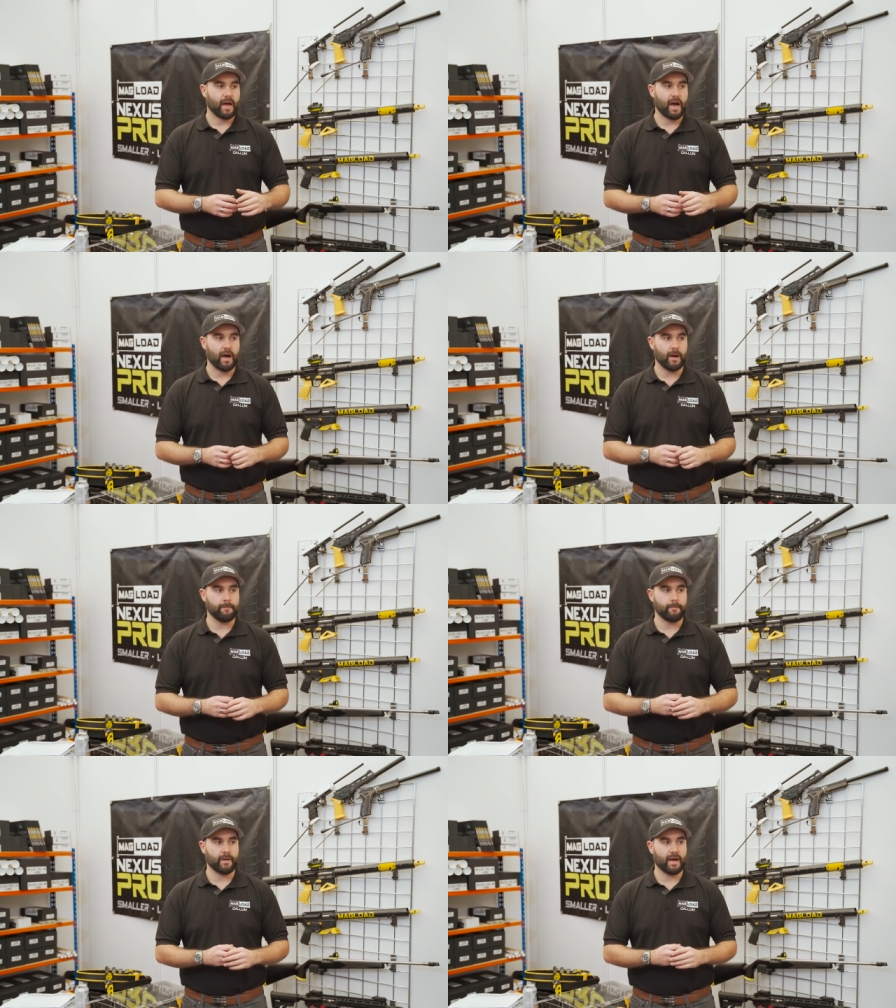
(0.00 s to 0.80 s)

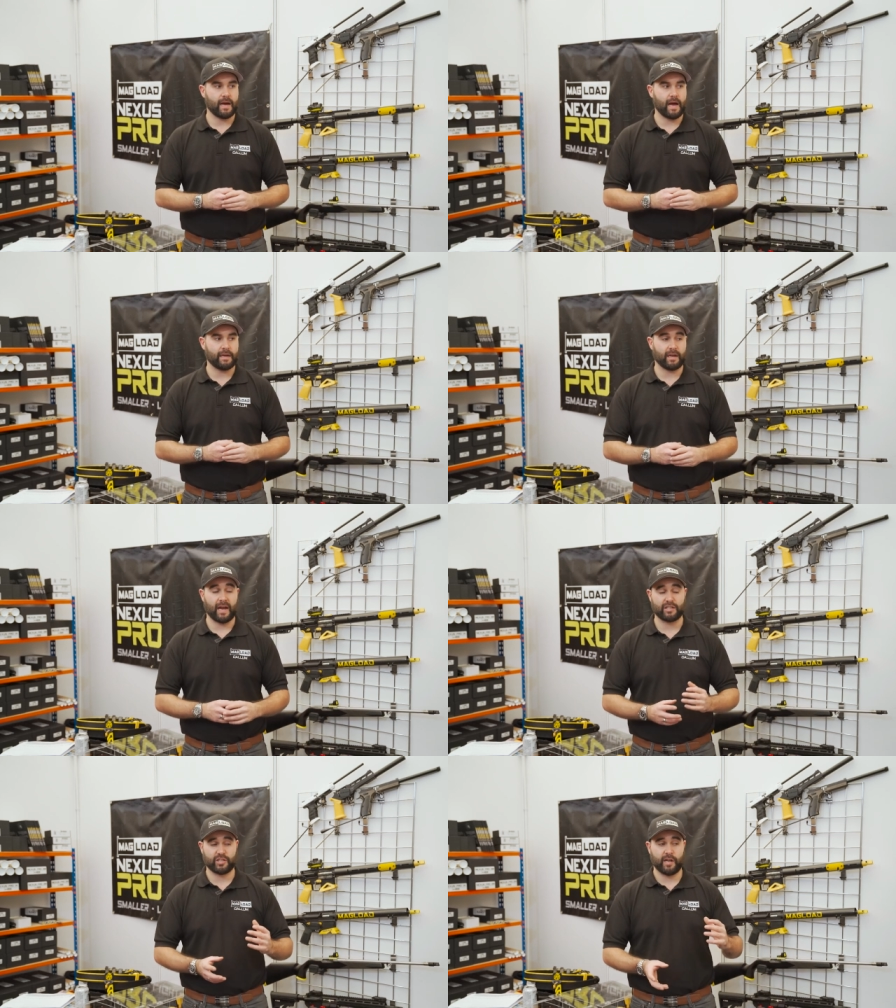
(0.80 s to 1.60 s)
Um, And
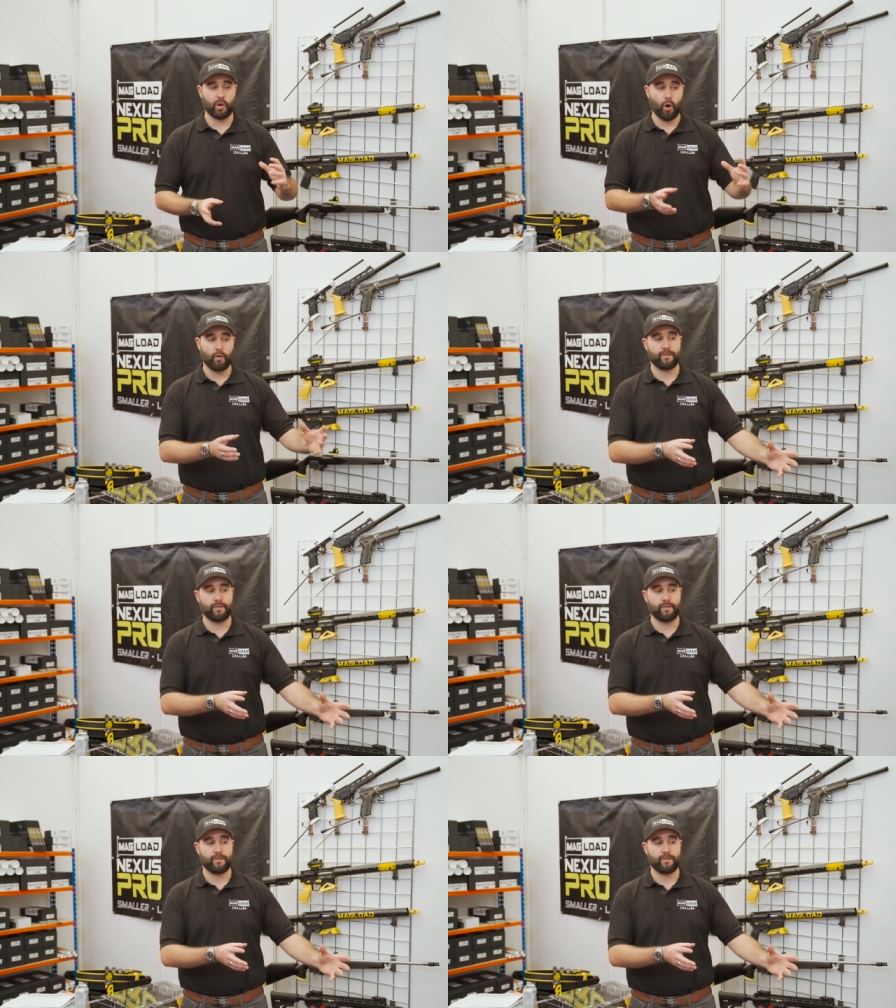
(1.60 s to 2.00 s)
actually, a lot